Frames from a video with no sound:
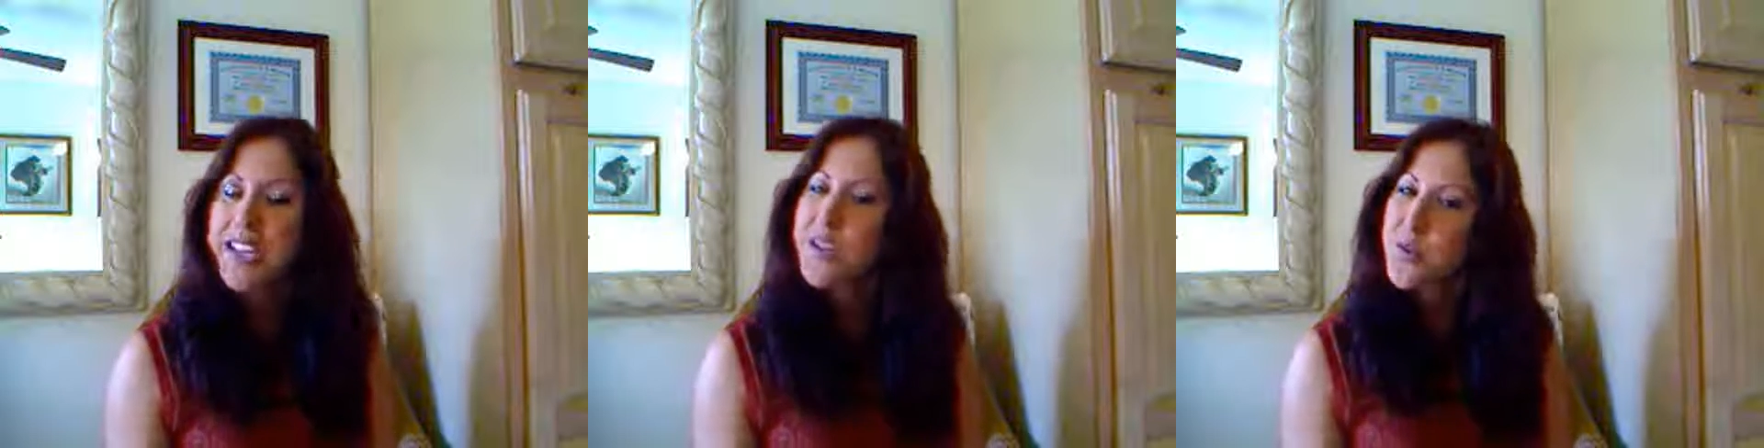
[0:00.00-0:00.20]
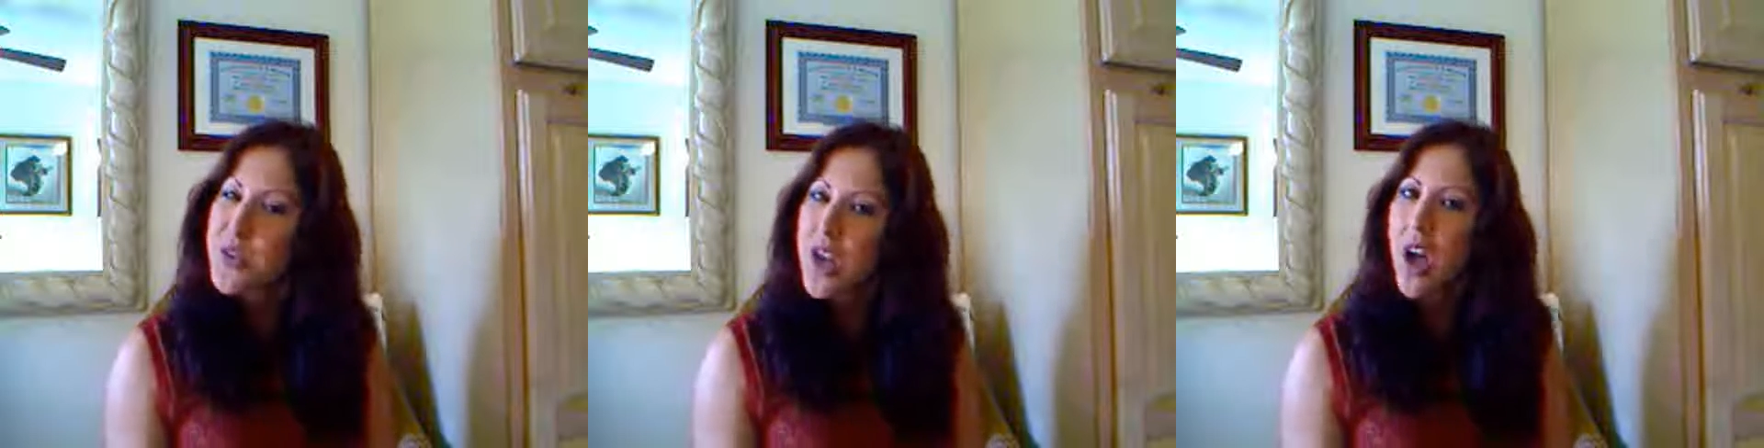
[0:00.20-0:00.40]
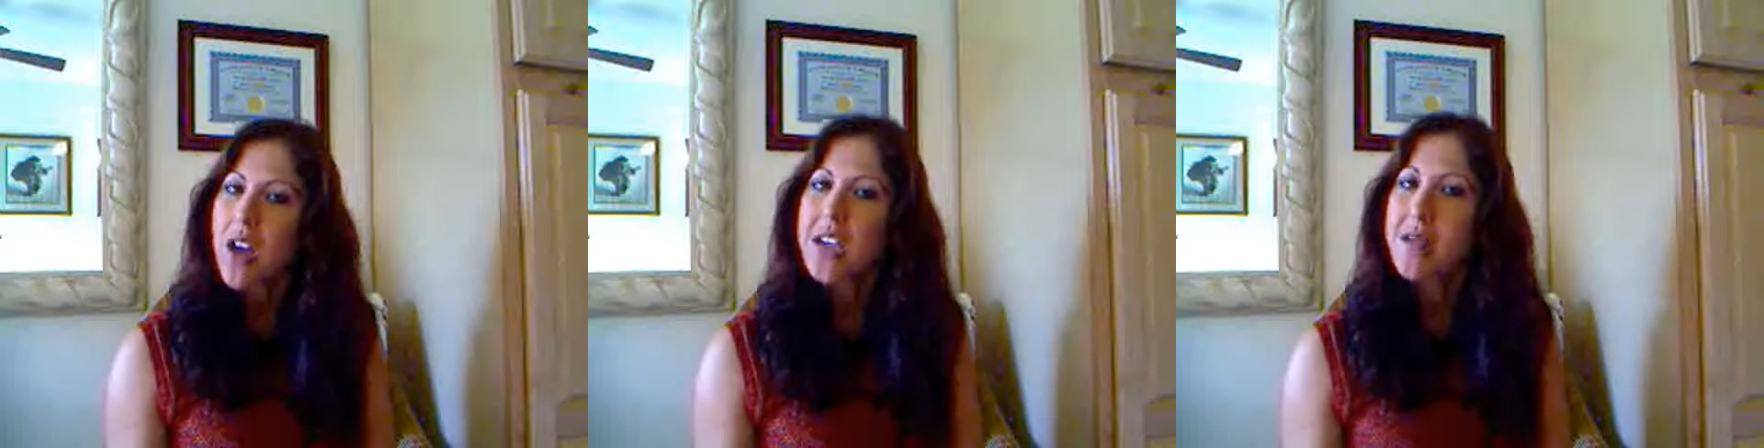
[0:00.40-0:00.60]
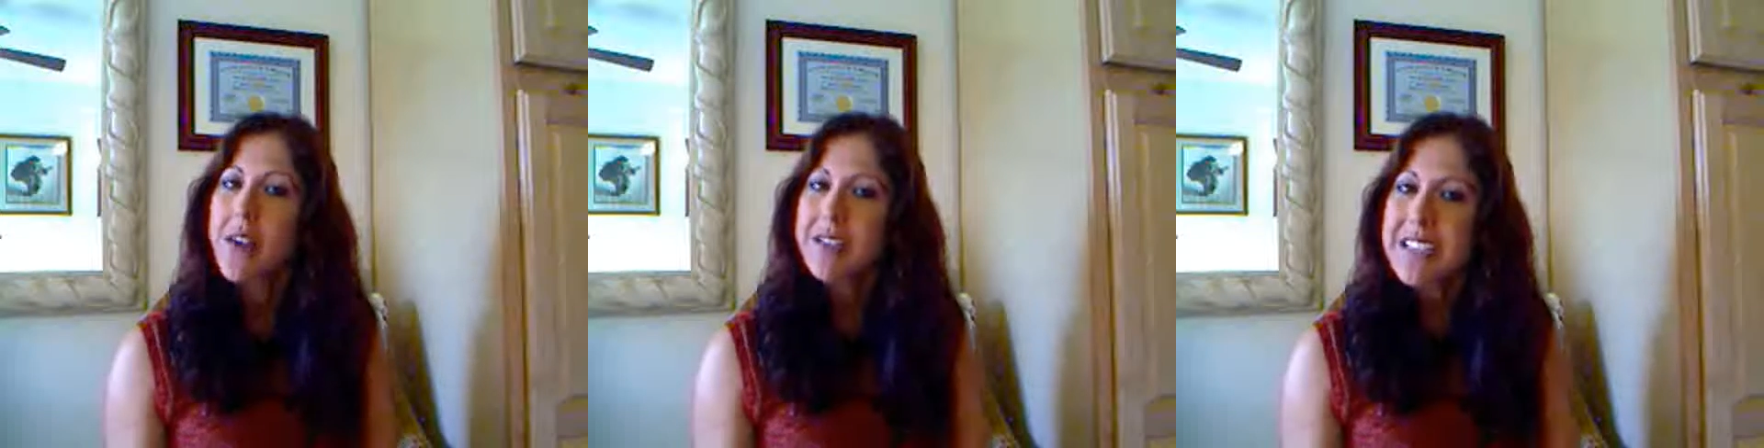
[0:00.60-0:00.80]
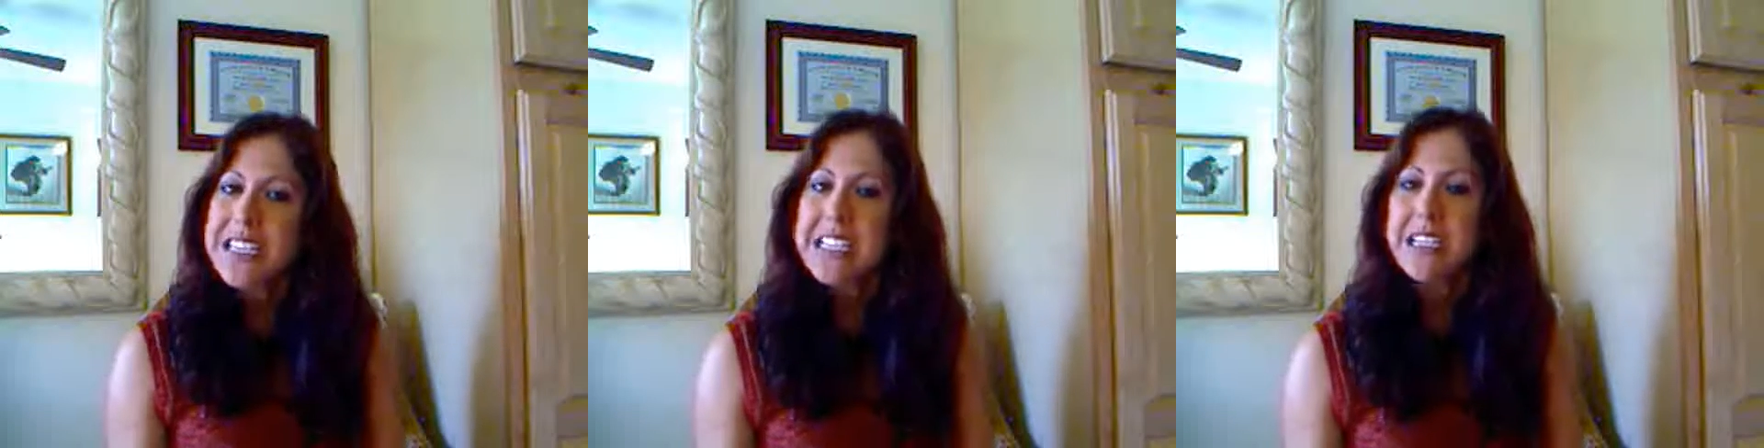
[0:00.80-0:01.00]
Because we're talking
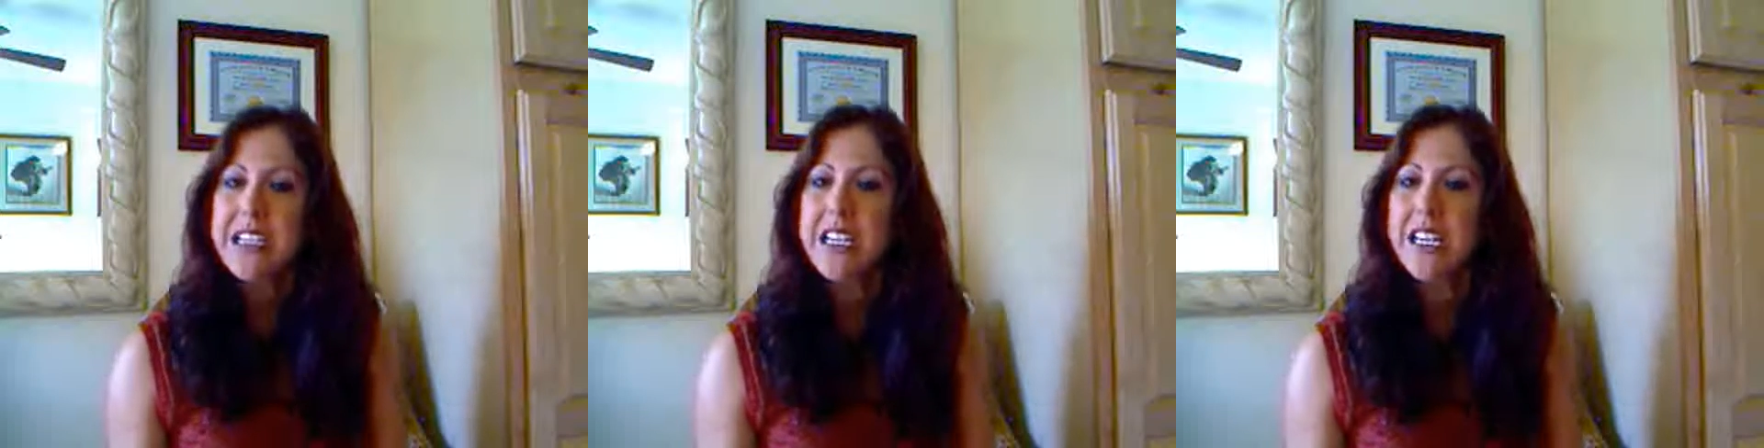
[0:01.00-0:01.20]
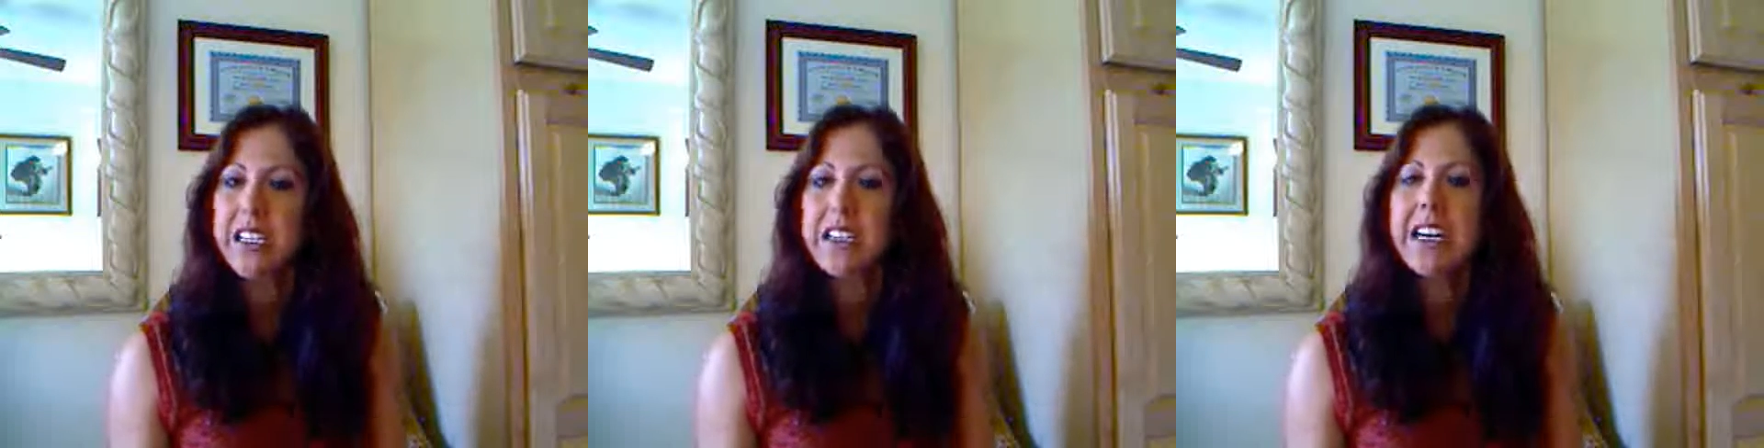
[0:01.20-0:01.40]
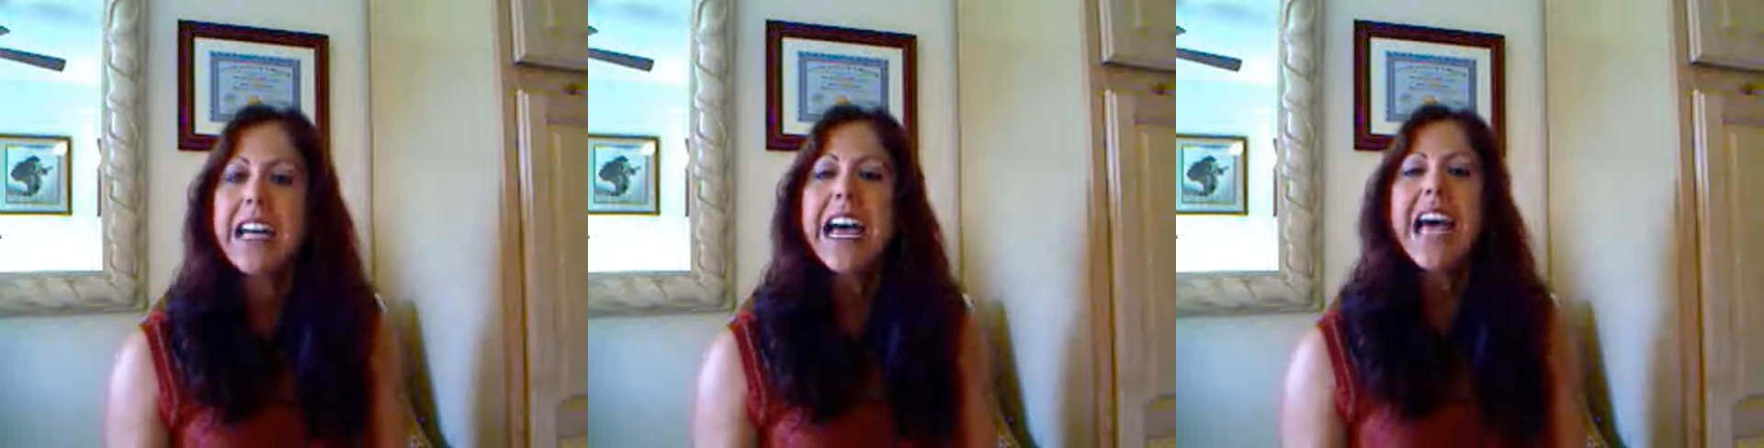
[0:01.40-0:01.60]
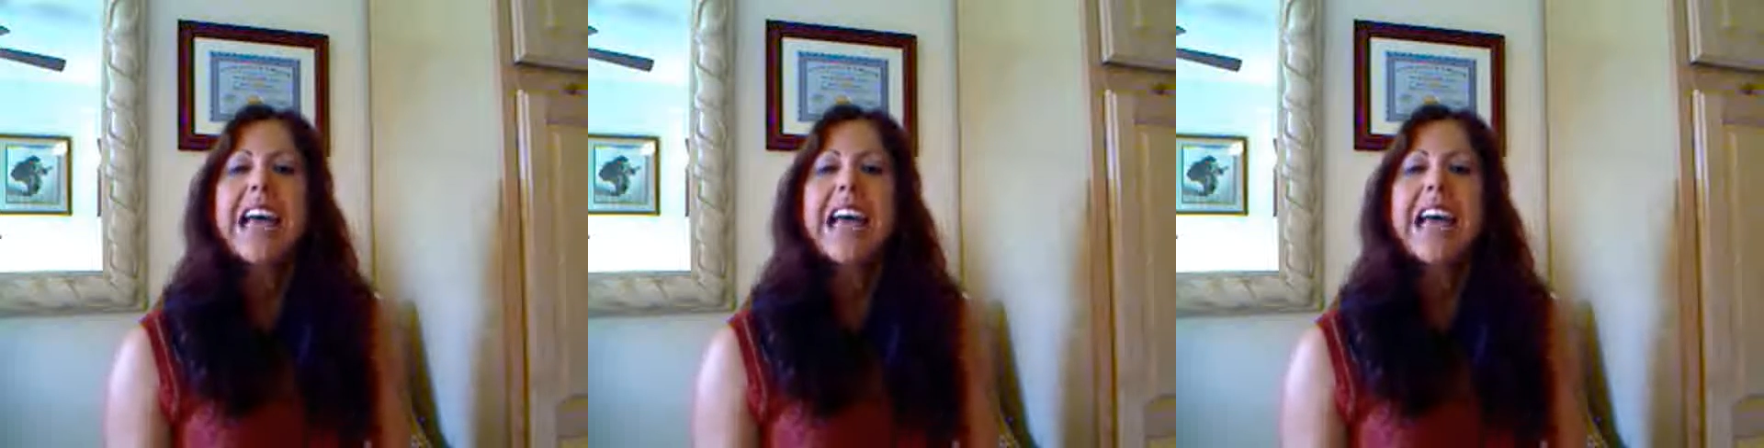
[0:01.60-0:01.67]
about listening here.